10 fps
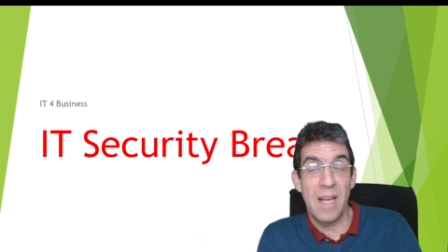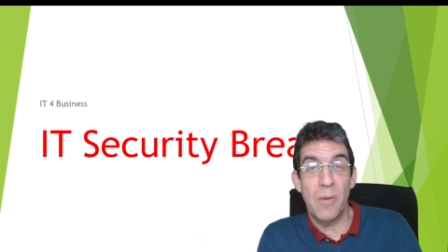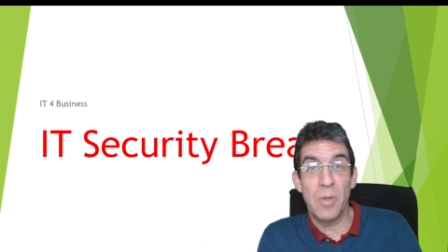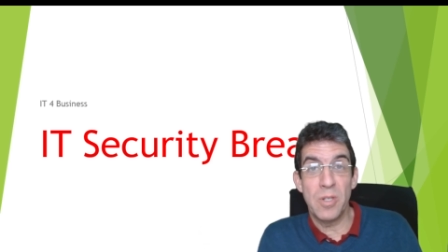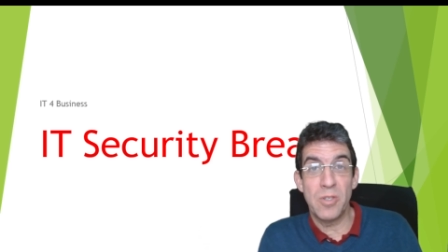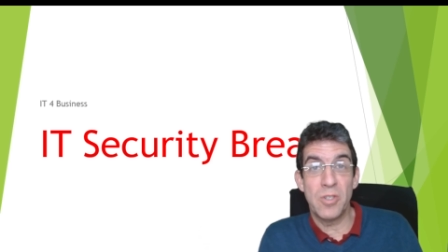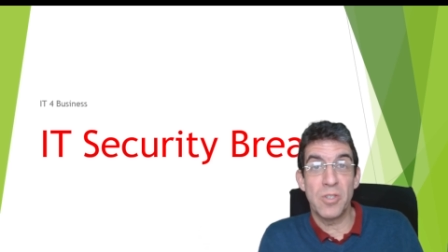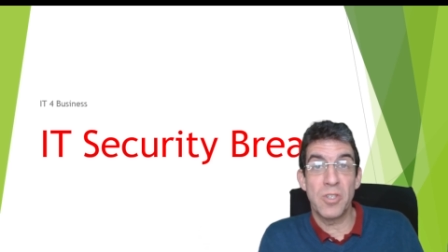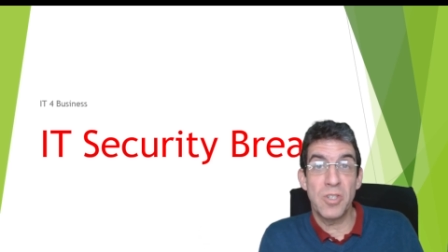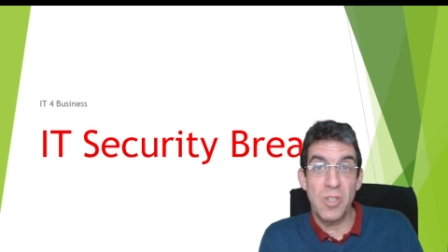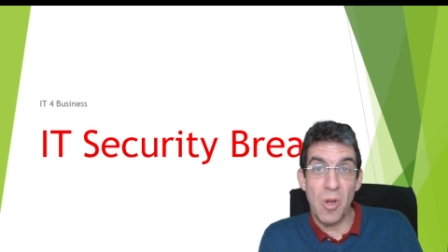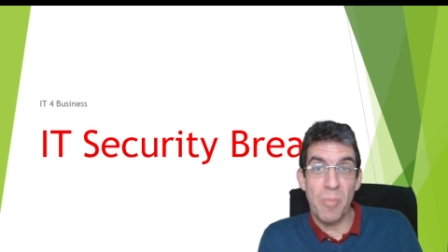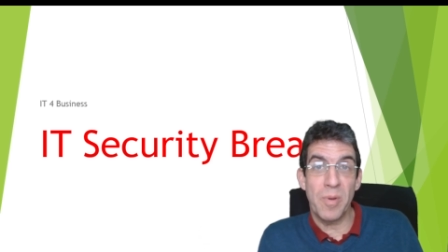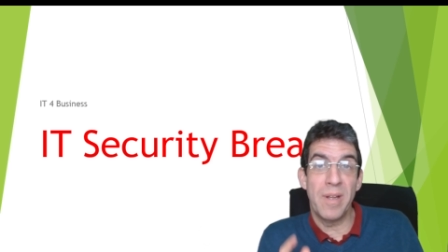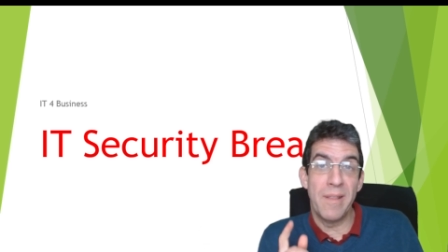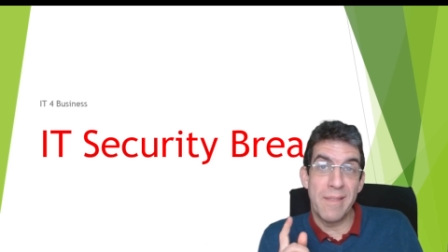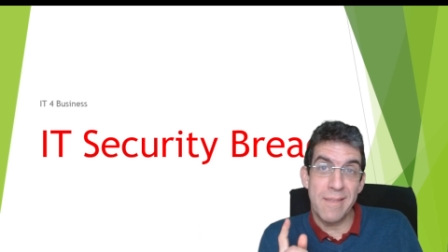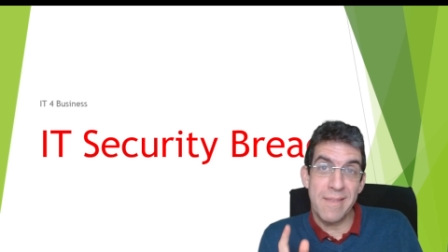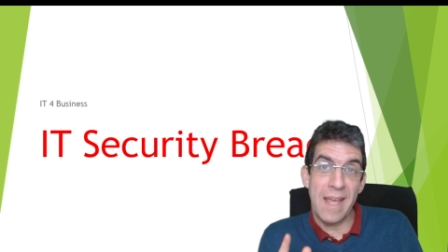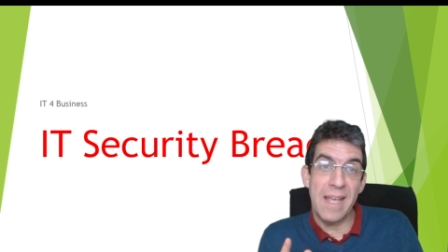I want you to just stop and
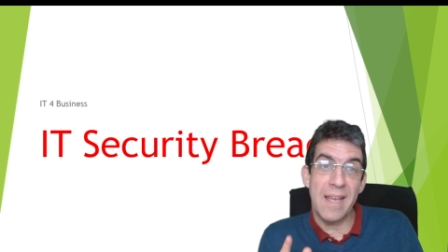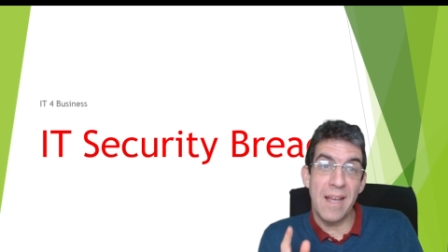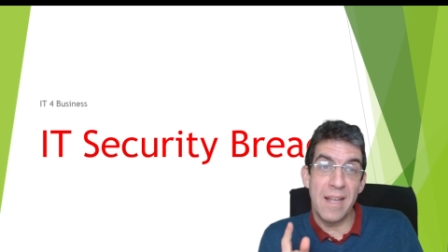think